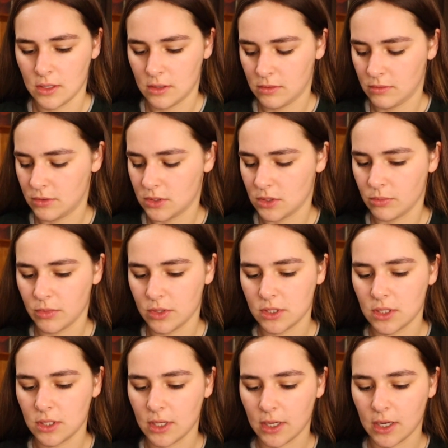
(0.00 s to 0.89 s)
For some
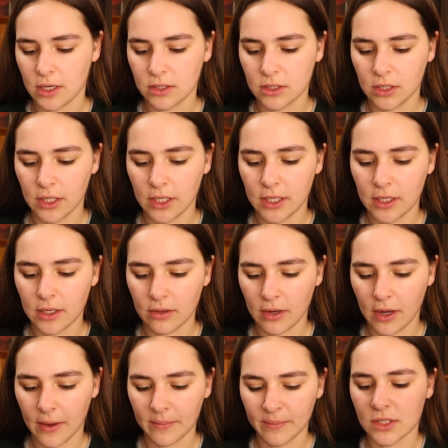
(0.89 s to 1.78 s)
reason that got deleted.
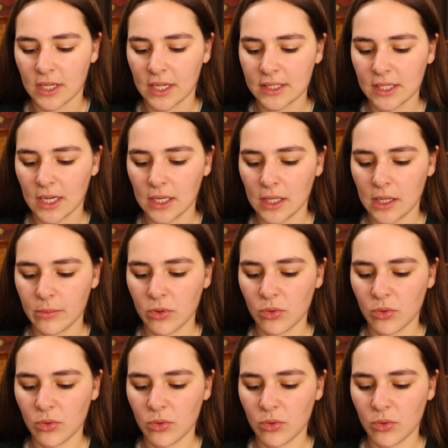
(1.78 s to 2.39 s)
Okay, so that's going to leave